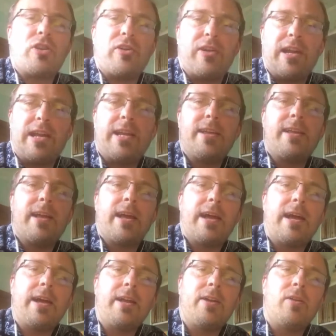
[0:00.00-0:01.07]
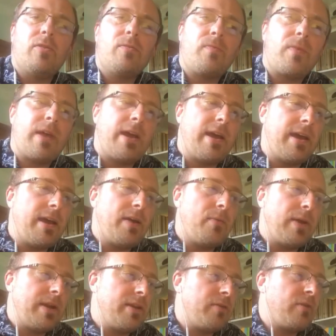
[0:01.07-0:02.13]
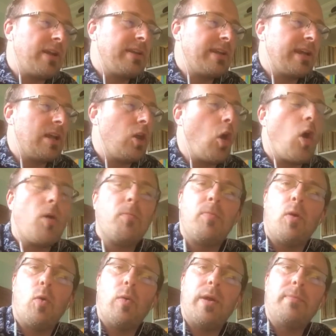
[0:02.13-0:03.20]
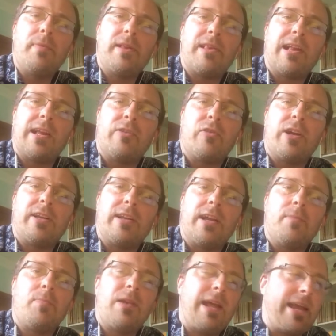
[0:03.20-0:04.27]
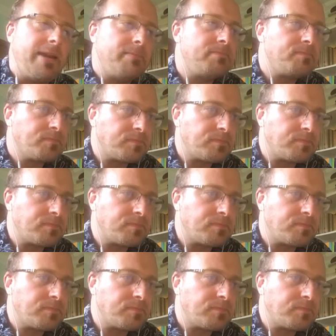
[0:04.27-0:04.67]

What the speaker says: really. When you're writing a long poem, it's like writing a play.